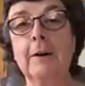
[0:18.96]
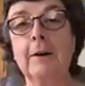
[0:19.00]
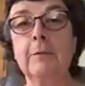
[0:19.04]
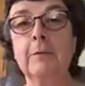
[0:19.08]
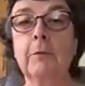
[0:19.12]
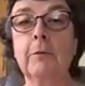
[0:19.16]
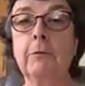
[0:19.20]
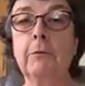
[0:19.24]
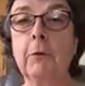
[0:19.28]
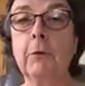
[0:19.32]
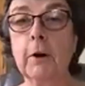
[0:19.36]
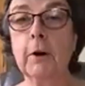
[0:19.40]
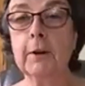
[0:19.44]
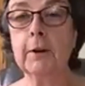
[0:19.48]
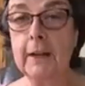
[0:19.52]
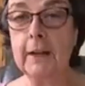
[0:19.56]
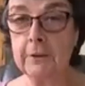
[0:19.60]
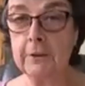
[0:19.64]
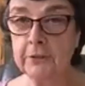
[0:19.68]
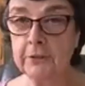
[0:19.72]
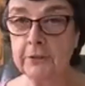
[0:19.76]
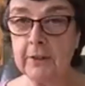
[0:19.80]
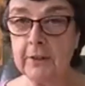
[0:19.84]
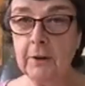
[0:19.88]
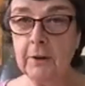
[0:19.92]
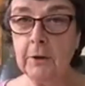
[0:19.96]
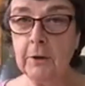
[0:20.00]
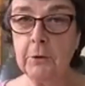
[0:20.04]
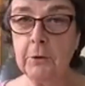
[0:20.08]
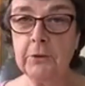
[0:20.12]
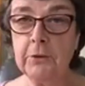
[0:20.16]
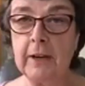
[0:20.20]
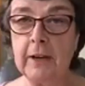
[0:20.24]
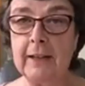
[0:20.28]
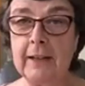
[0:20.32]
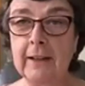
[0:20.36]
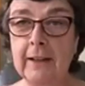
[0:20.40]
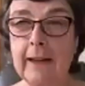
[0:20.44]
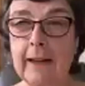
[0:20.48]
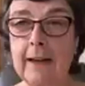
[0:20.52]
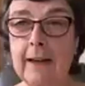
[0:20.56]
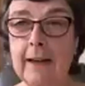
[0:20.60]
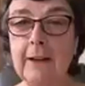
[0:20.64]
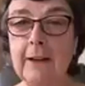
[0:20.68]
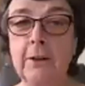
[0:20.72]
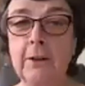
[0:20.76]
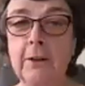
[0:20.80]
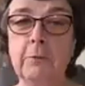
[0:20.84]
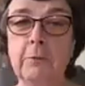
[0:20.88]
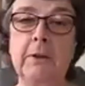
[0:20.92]
for Nesta, who's online,
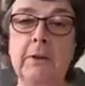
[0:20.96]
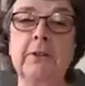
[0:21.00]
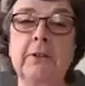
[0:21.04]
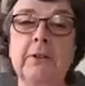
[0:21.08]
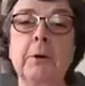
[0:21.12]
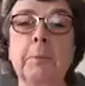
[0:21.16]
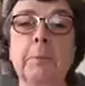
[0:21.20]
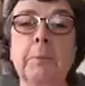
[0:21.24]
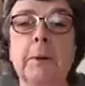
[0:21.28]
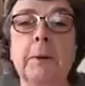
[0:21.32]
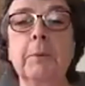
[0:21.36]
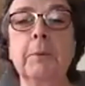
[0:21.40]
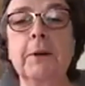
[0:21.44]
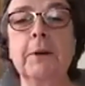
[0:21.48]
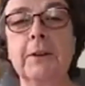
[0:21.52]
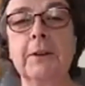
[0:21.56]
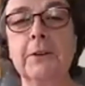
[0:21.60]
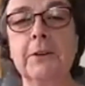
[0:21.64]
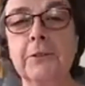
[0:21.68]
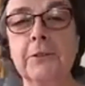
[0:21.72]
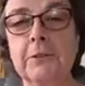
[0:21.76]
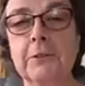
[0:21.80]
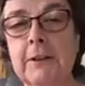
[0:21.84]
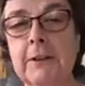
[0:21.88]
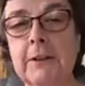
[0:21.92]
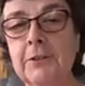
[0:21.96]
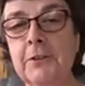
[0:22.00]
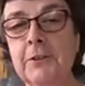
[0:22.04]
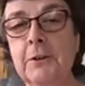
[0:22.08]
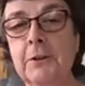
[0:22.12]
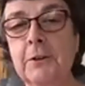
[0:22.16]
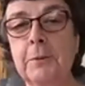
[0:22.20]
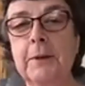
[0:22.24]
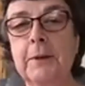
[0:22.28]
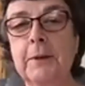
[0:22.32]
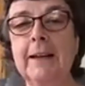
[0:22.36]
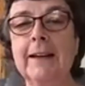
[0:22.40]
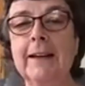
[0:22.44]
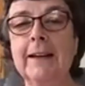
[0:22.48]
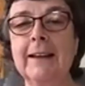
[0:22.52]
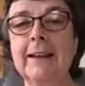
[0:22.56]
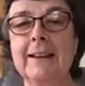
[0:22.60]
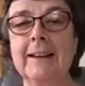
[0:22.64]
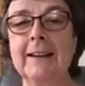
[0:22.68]
and Missy will be with us the rest of the week.